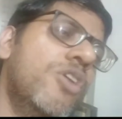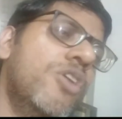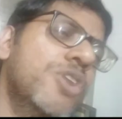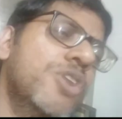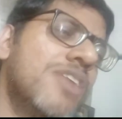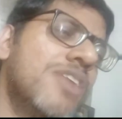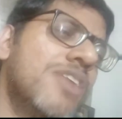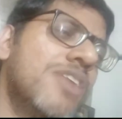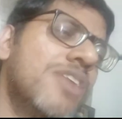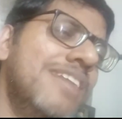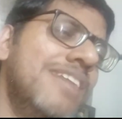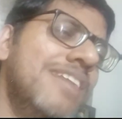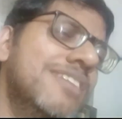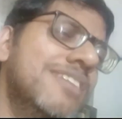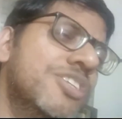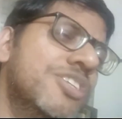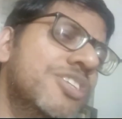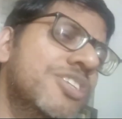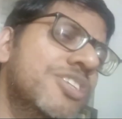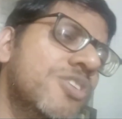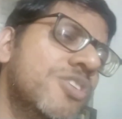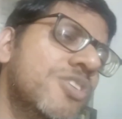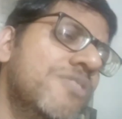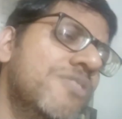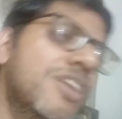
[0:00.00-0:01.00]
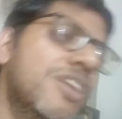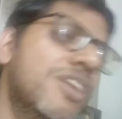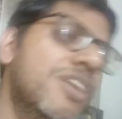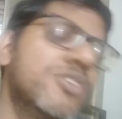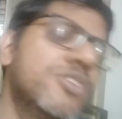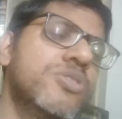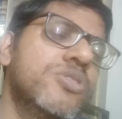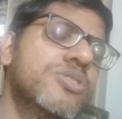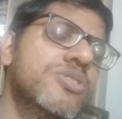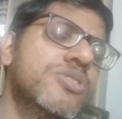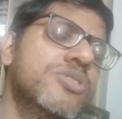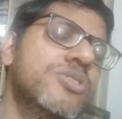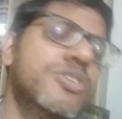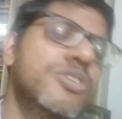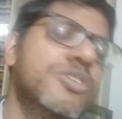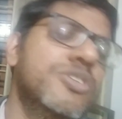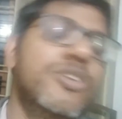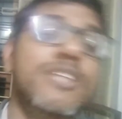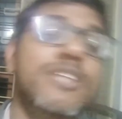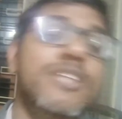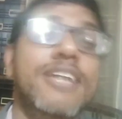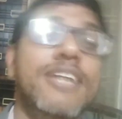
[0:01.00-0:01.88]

utilization of their resources.